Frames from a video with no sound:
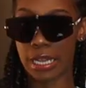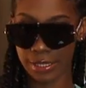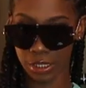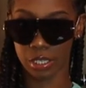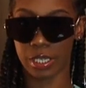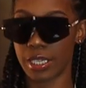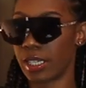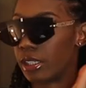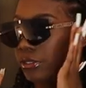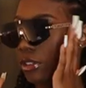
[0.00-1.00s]
I think I can
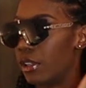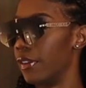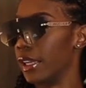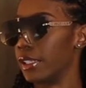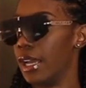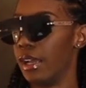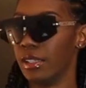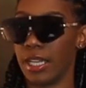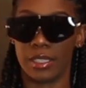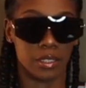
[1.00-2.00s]
get the full effect now.
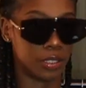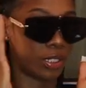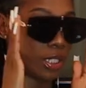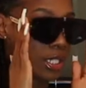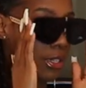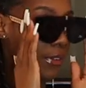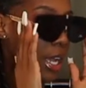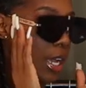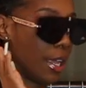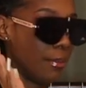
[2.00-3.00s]
Like, she's a
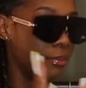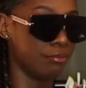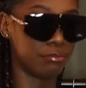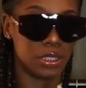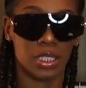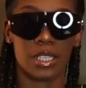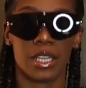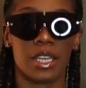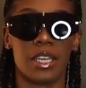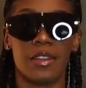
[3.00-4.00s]
vibe. She
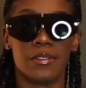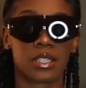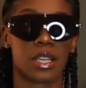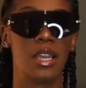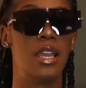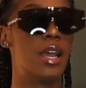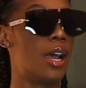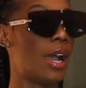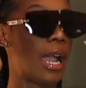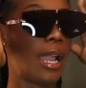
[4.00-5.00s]
gives.
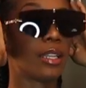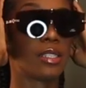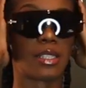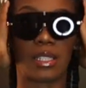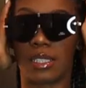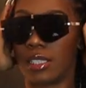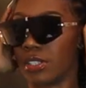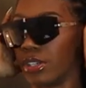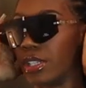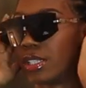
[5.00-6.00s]
I just think
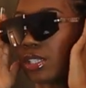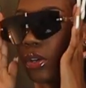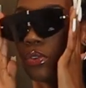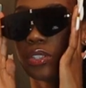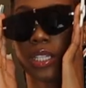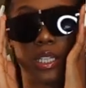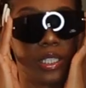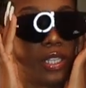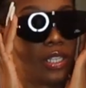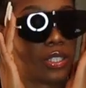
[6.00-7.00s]
these are so
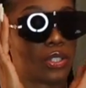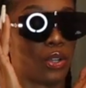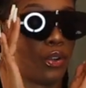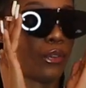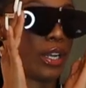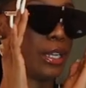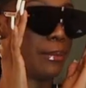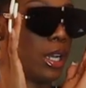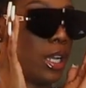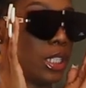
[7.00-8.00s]
stunner, so very
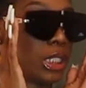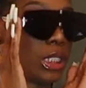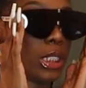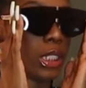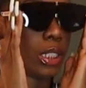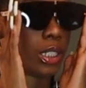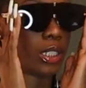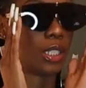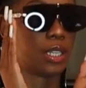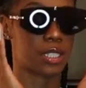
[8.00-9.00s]
much
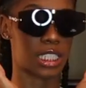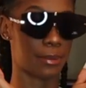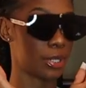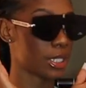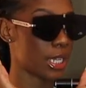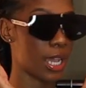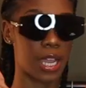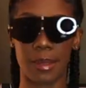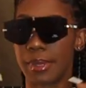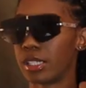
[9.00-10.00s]

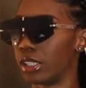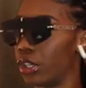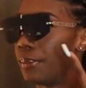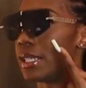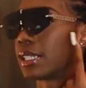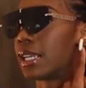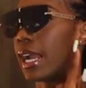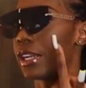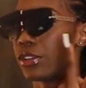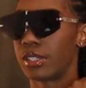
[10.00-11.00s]
summertime and the little
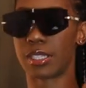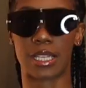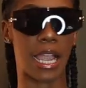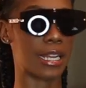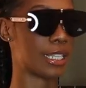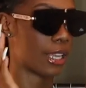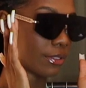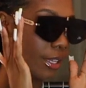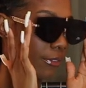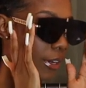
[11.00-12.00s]
missguided on the side
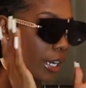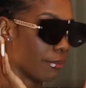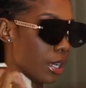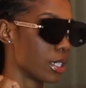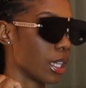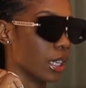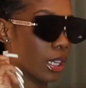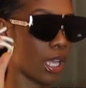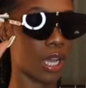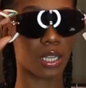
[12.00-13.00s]
gives it very much
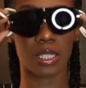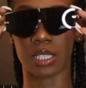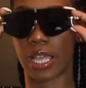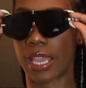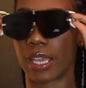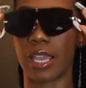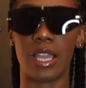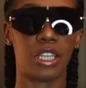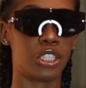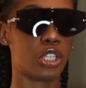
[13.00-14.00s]
looks like
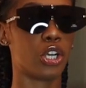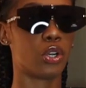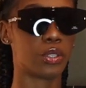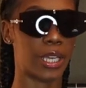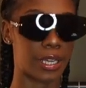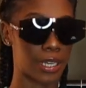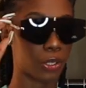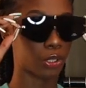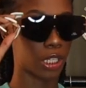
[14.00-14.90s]
you know like i know